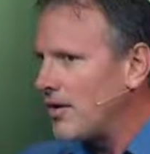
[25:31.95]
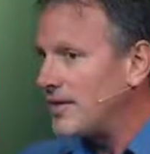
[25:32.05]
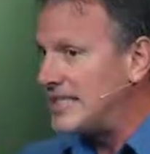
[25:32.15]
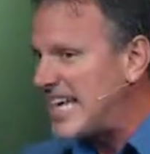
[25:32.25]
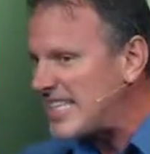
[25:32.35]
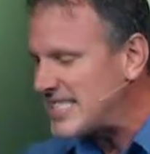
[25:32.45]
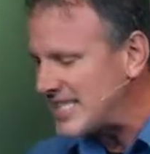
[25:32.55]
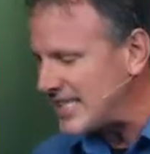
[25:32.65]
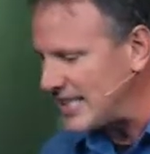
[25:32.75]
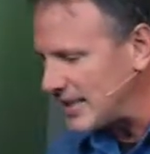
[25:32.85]
The Dead
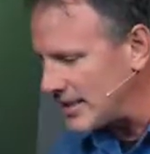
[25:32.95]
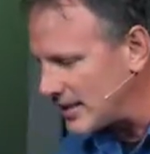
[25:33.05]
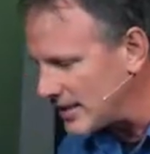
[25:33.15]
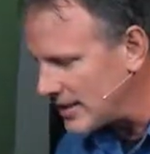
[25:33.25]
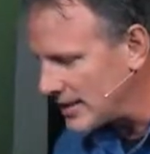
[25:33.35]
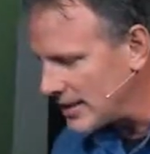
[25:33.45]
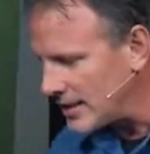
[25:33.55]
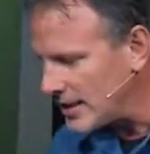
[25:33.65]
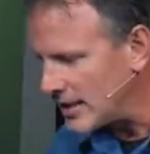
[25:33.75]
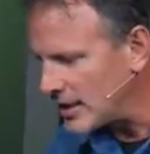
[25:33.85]
Sea
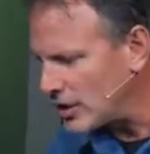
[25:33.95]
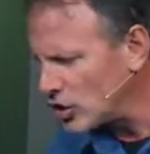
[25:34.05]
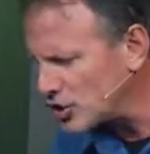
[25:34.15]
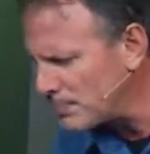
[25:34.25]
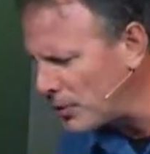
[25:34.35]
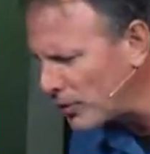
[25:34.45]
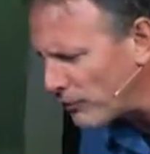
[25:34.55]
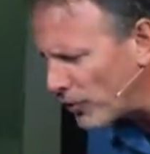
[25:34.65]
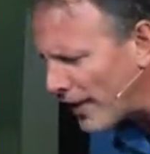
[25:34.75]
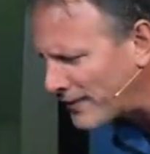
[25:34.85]
looks
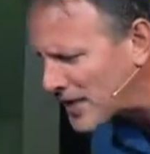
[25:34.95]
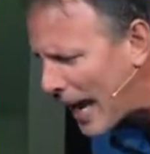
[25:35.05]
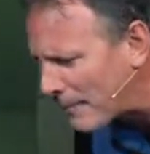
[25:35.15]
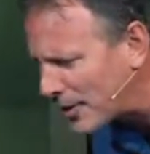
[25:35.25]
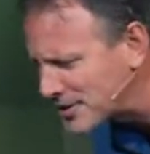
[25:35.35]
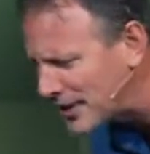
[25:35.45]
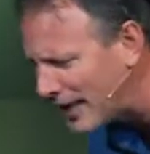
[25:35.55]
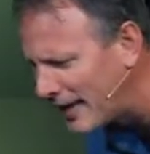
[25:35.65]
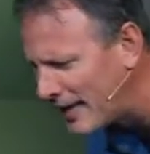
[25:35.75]
beautiful on top, doesn't it?